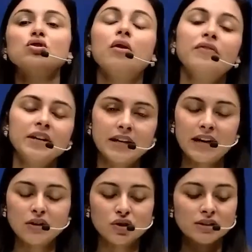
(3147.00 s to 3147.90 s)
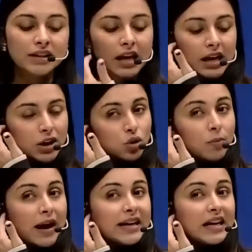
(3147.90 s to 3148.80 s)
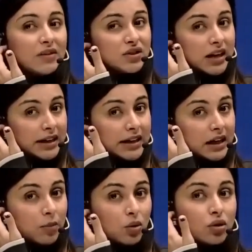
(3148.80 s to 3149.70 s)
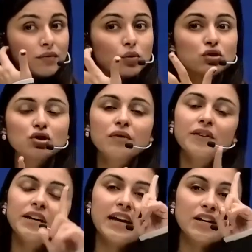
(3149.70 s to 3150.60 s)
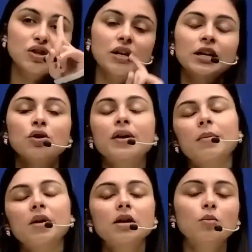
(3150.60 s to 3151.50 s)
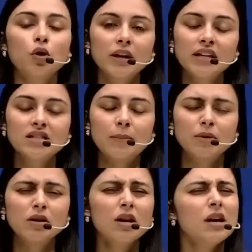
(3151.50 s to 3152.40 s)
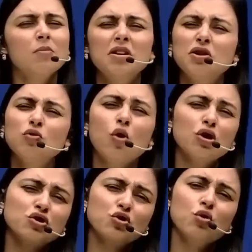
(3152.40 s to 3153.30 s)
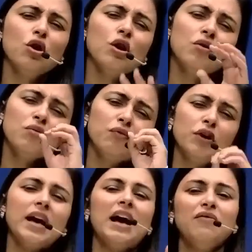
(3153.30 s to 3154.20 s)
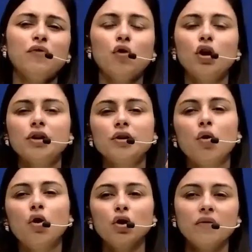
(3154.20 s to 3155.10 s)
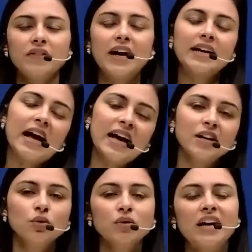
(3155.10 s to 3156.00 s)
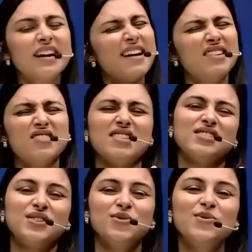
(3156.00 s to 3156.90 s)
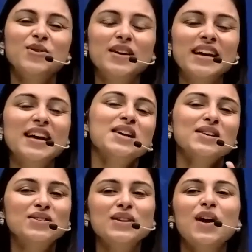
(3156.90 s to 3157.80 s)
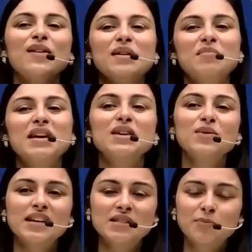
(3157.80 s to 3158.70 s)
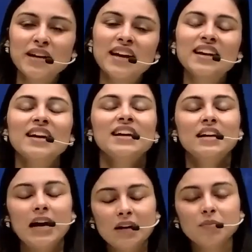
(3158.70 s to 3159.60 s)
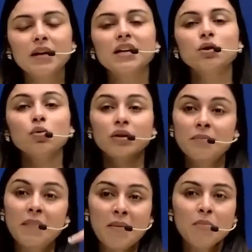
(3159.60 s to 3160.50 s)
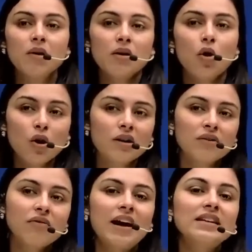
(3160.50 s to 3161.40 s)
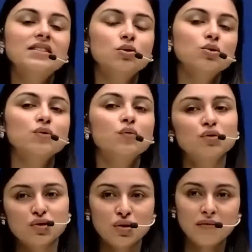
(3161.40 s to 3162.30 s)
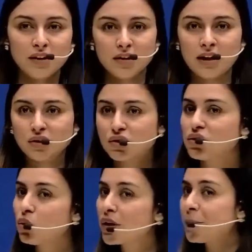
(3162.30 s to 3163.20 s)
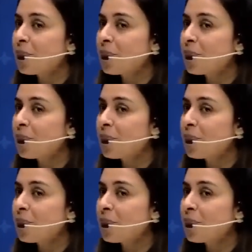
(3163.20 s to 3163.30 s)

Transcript: of interactions. You might have studied about the forces of interaction in your chemical bonding chapter, but you also would have forgotten all of that. I know that. I trust you. Okay. So now I'll make you explain. I'll make you remember or revise those forces of interactions. Okay.